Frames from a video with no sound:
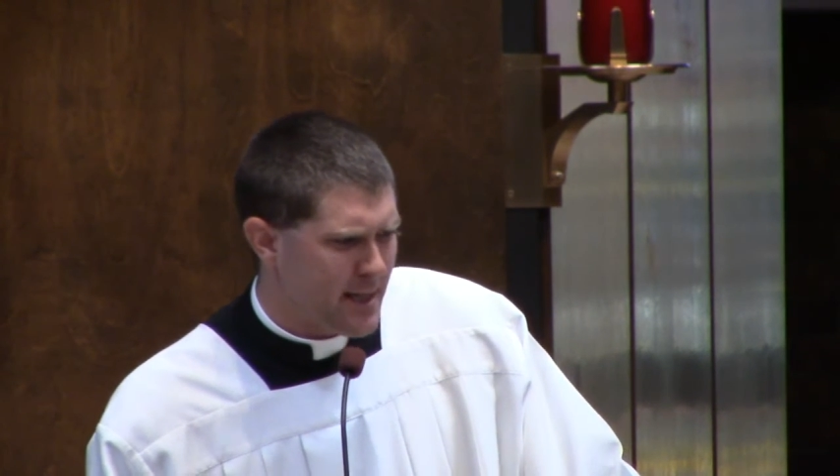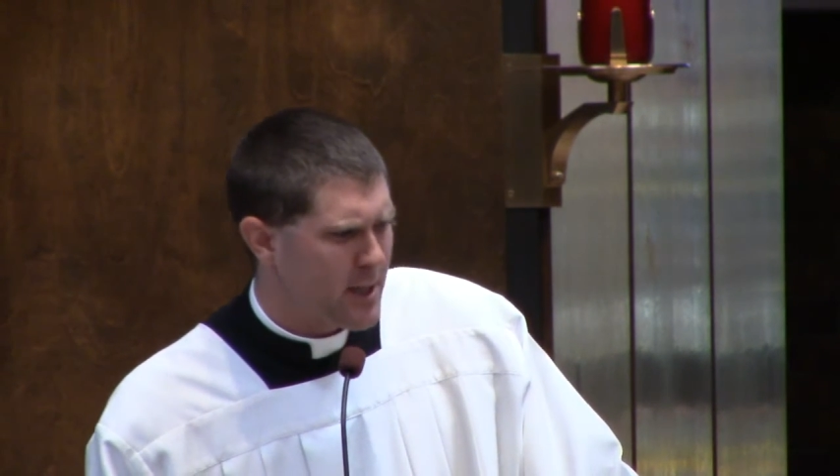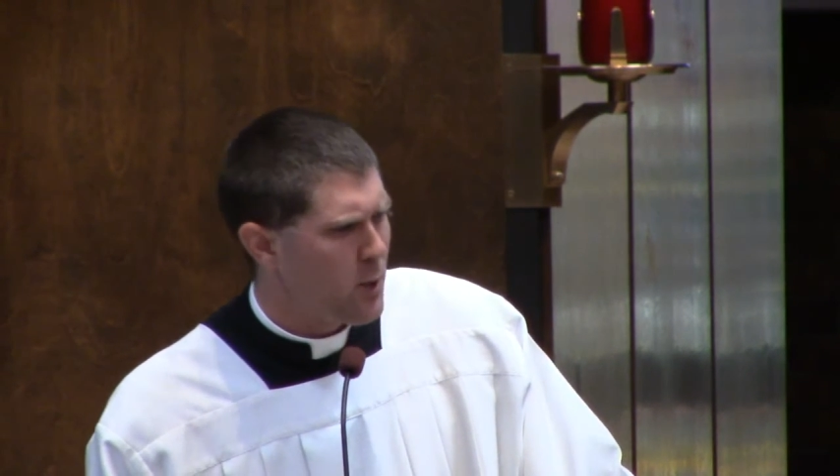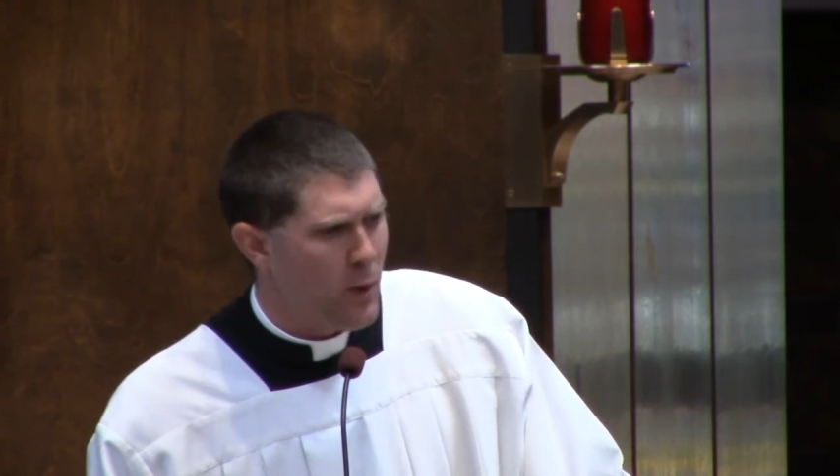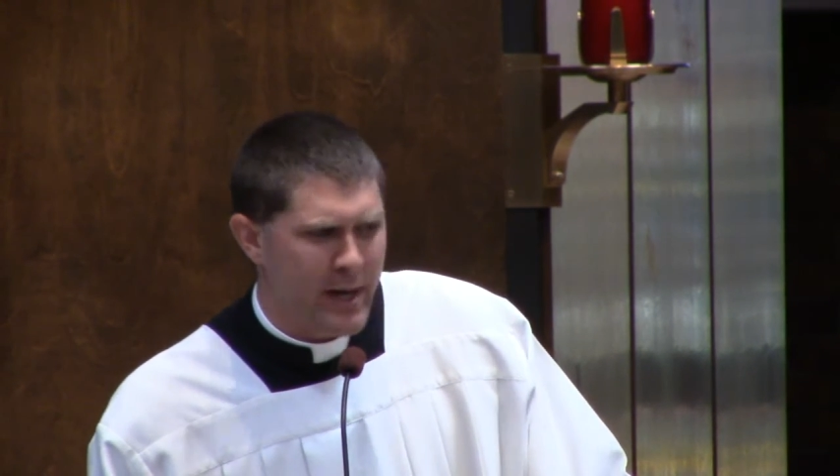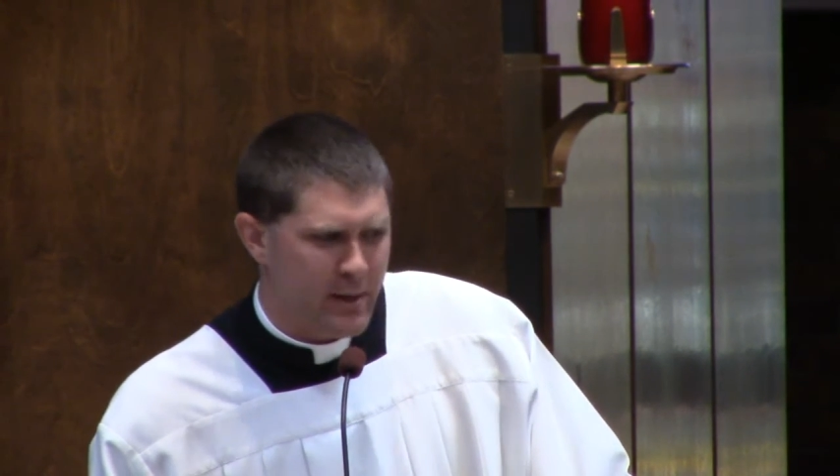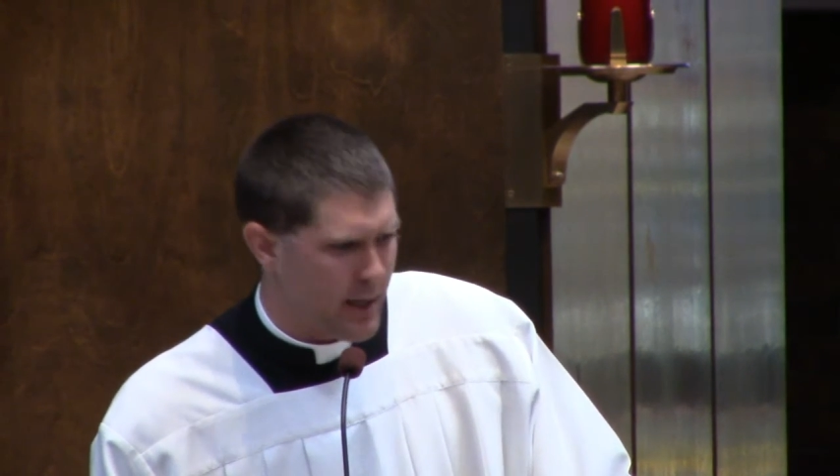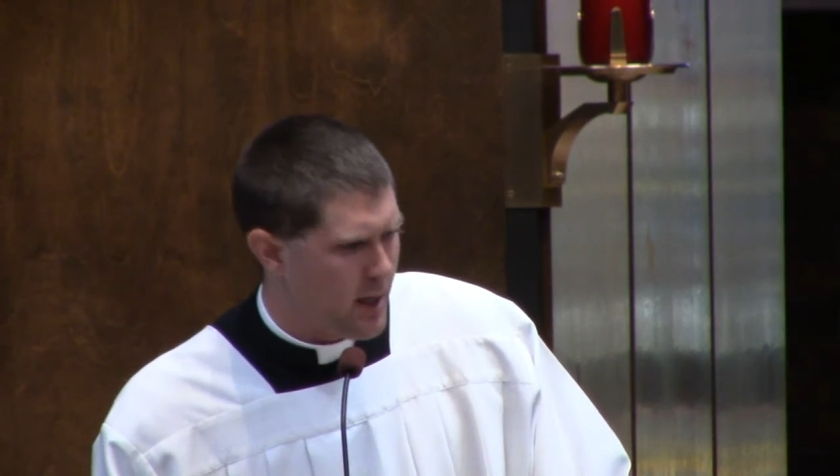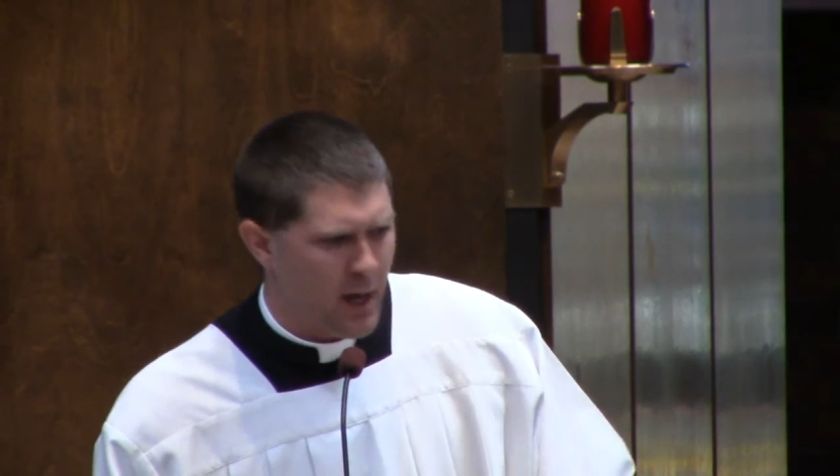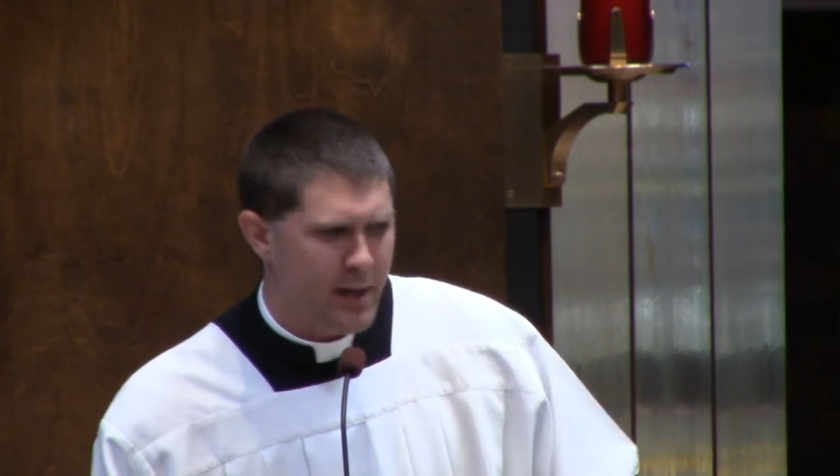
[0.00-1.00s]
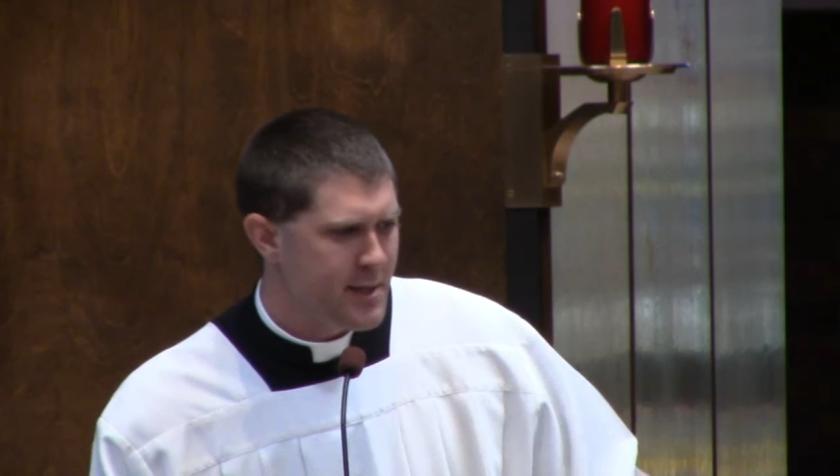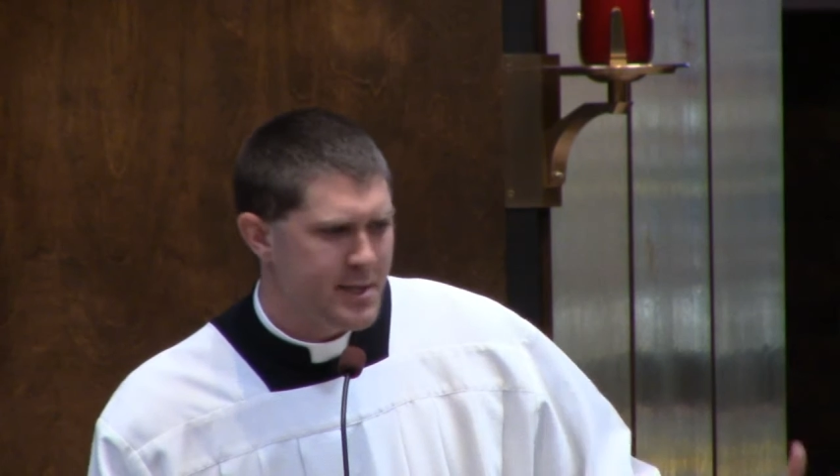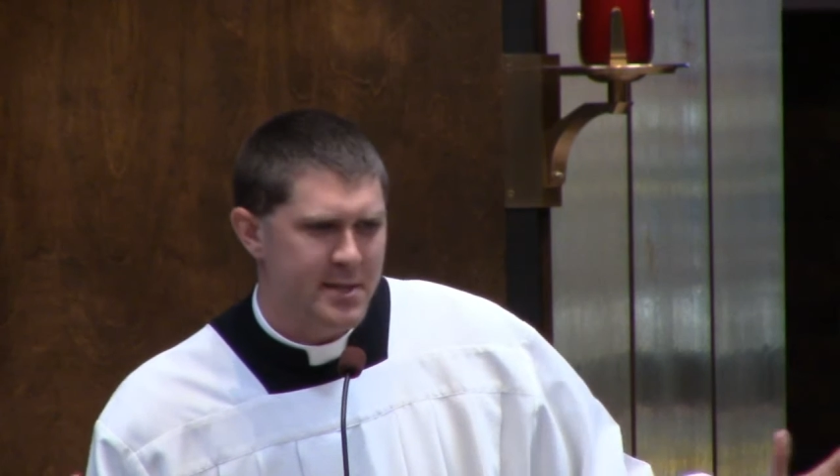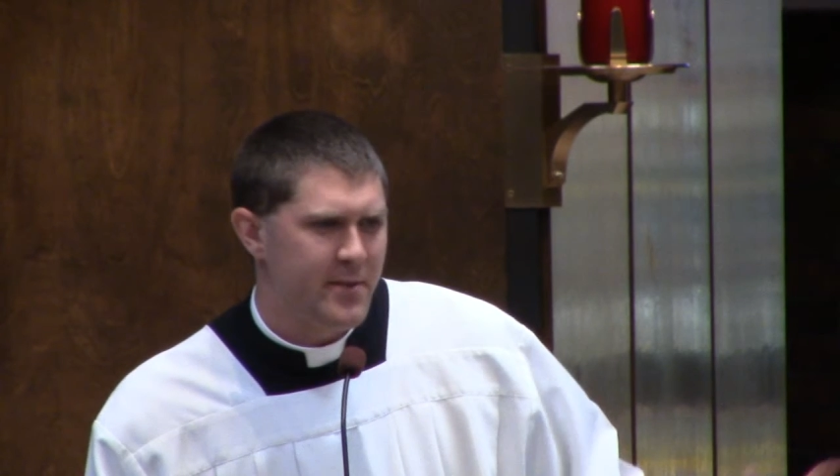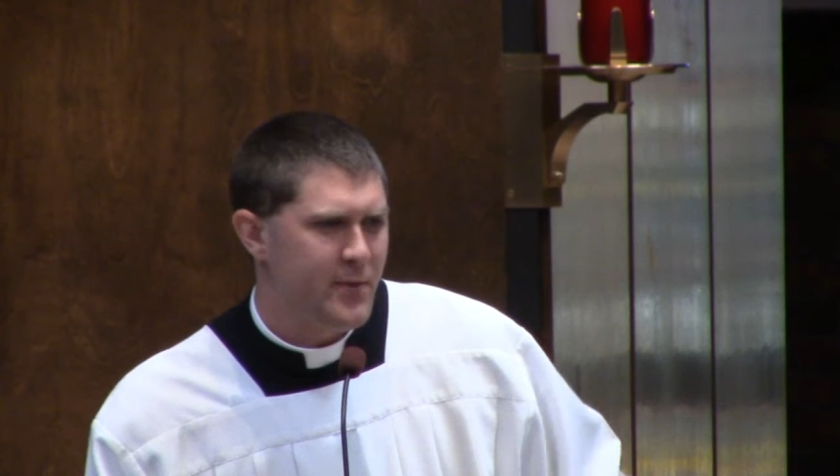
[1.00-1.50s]
they're gonna wanna get all
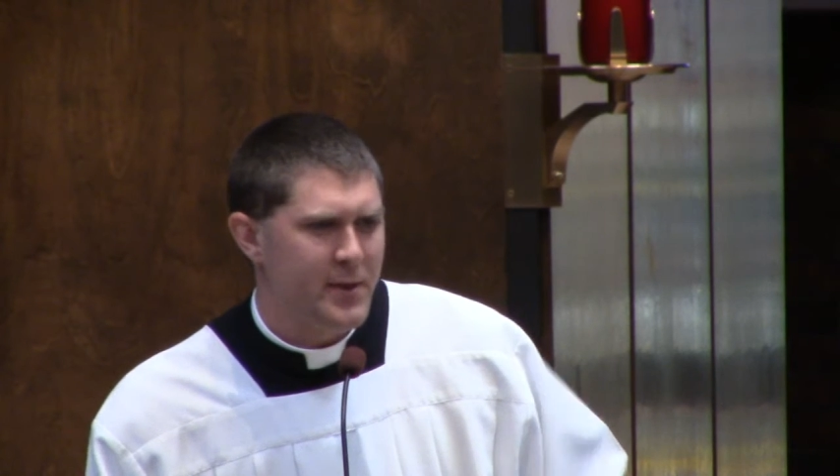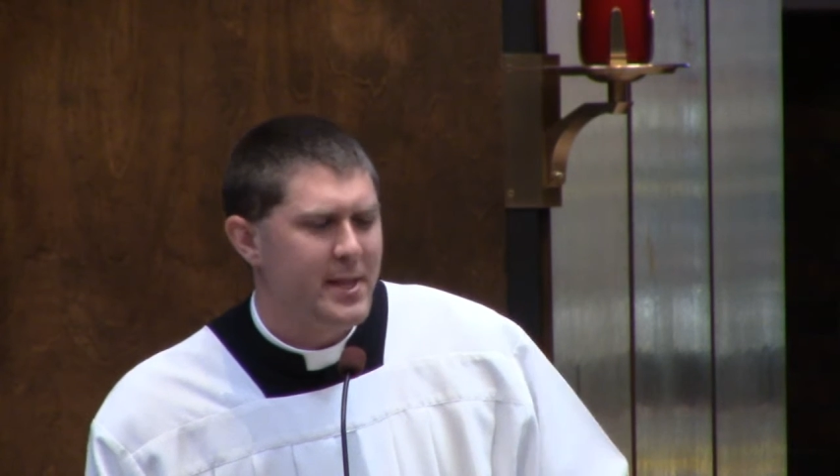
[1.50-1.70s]
these different